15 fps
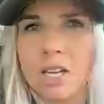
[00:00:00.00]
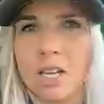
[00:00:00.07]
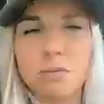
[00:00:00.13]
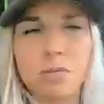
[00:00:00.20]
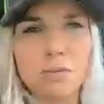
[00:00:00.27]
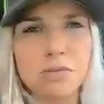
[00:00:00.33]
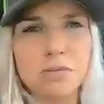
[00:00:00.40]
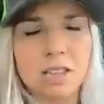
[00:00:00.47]

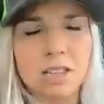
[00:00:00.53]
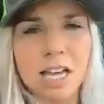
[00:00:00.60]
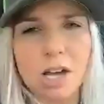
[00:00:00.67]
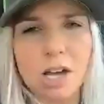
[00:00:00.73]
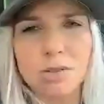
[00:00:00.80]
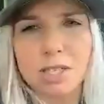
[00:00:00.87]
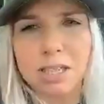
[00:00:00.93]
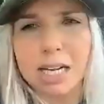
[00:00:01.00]

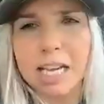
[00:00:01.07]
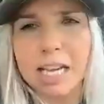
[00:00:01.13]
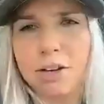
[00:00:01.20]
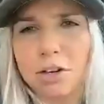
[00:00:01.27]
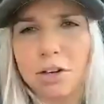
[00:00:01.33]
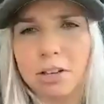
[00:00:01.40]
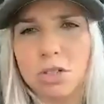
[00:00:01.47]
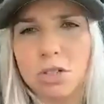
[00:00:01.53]
15,000 an
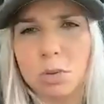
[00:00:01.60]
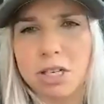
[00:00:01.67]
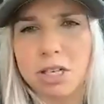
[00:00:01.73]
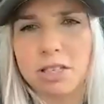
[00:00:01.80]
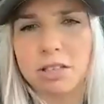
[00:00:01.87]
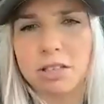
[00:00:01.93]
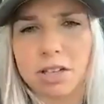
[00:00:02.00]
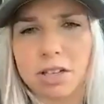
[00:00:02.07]
acre. It's
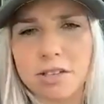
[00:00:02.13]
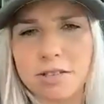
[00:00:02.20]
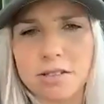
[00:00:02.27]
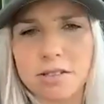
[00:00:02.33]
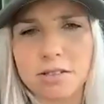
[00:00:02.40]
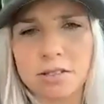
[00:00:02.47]
ridiculous.